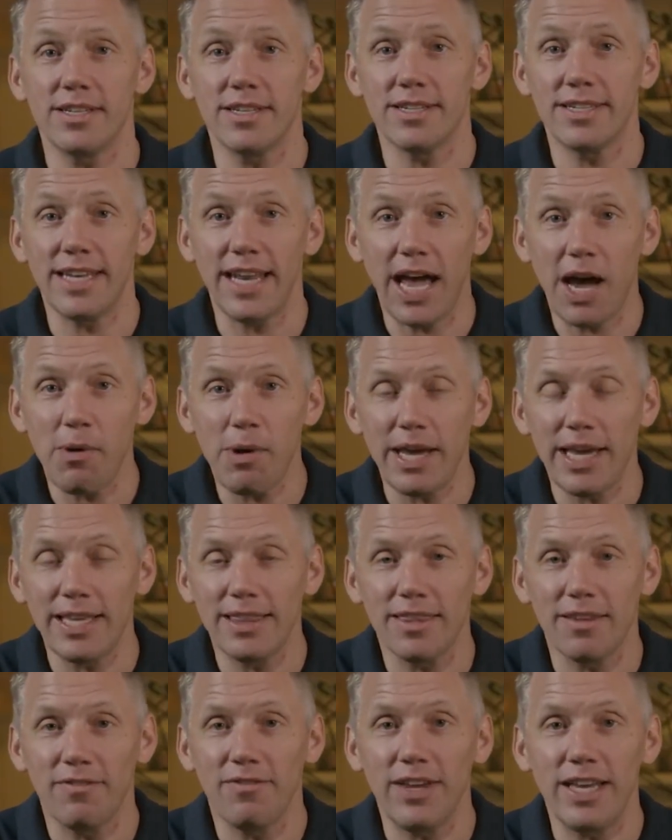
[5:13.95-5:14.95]
because now I
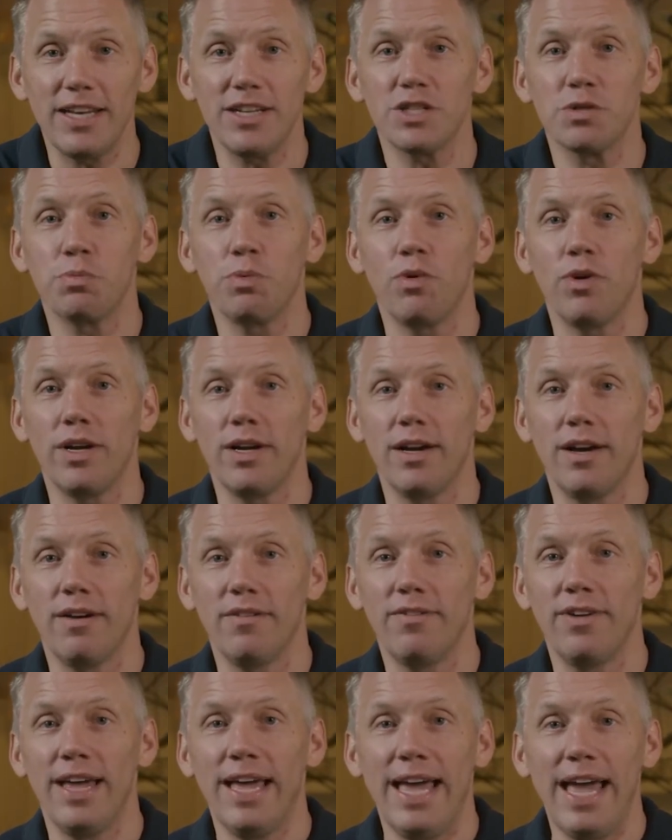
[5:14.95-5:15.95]
get the vantage point
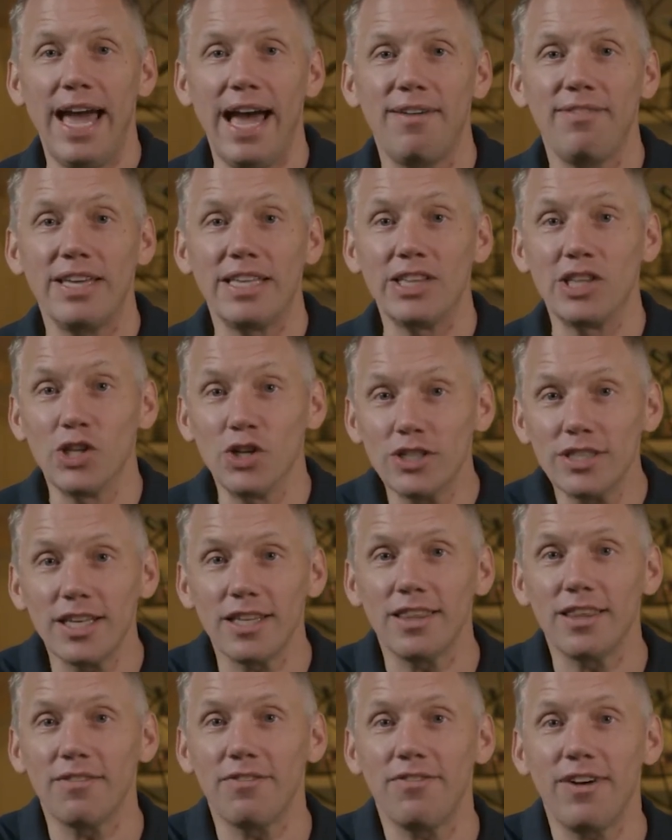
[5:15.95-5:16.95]
of having looked
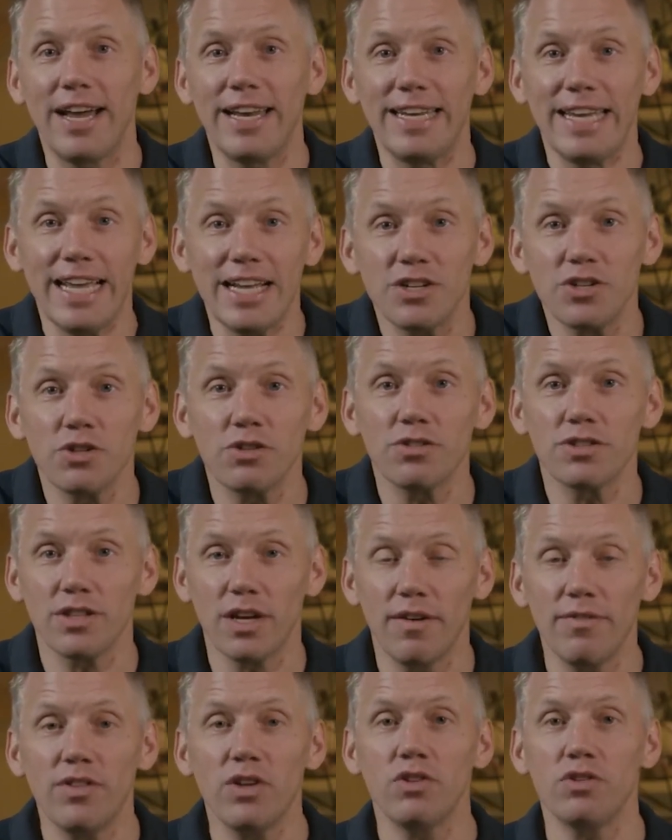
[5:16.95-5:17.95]
at the financials
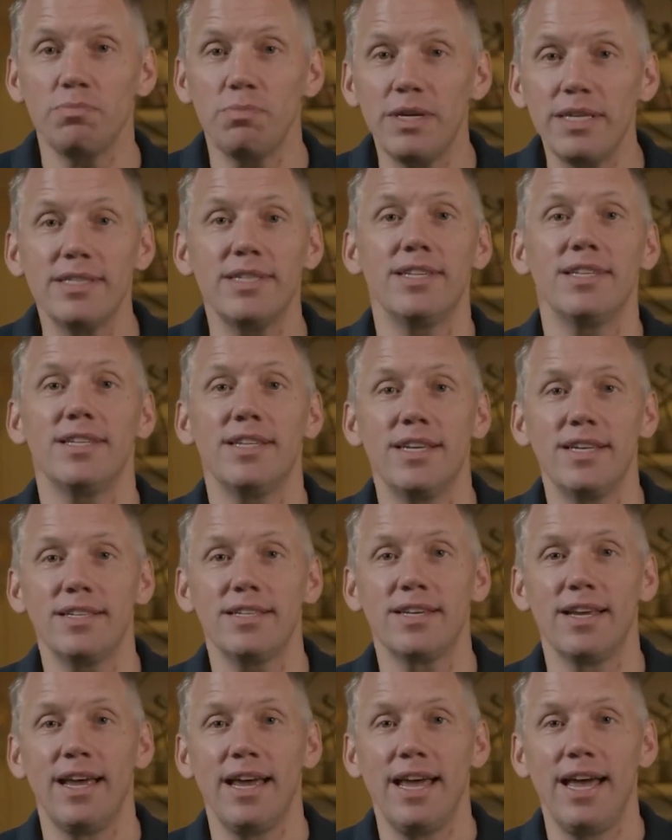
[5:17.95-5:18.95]
of those
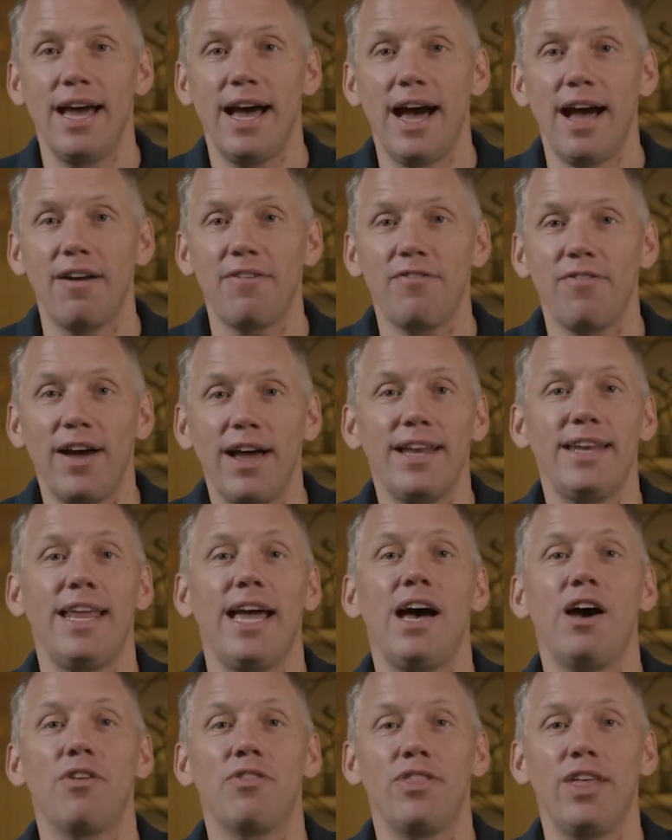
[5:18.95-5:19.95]
businesses, I find
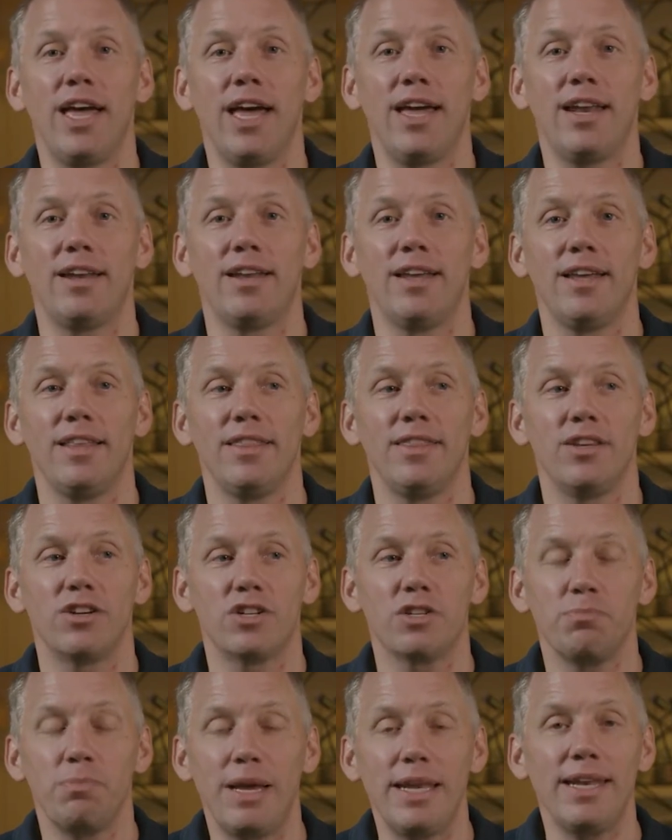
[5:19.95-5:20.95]
out that they're
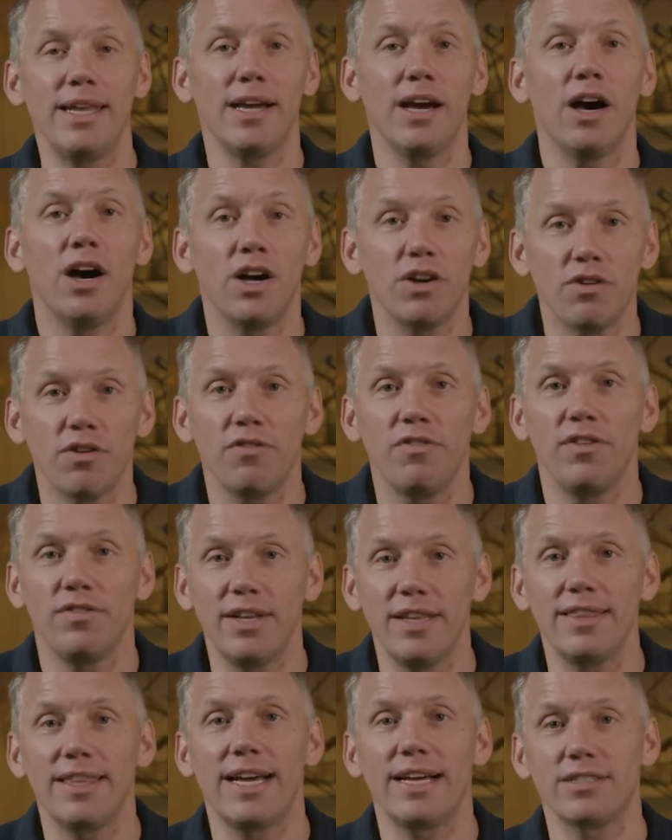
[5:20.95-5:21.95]
spending
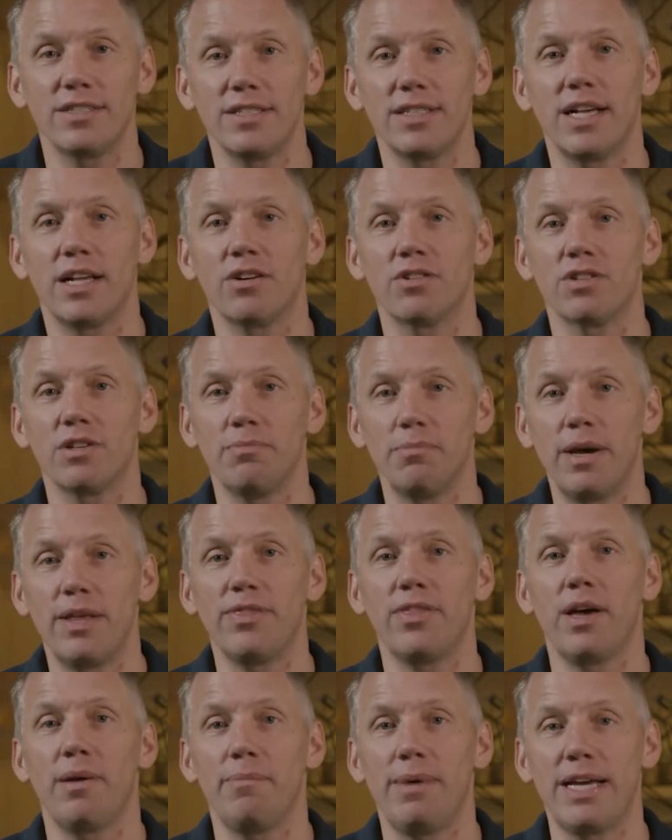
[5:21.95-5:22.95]
$150,000 a
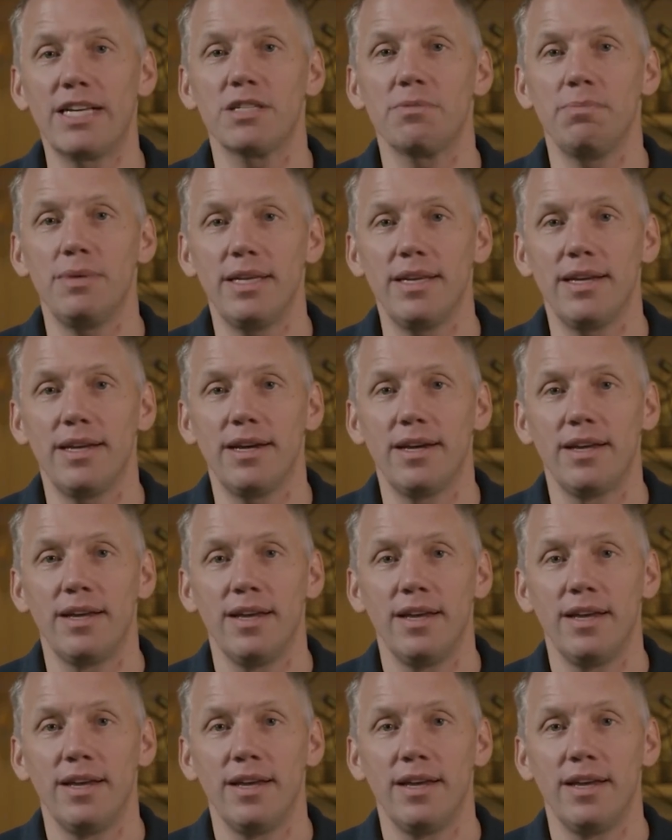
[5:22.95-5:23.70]
month on mass media.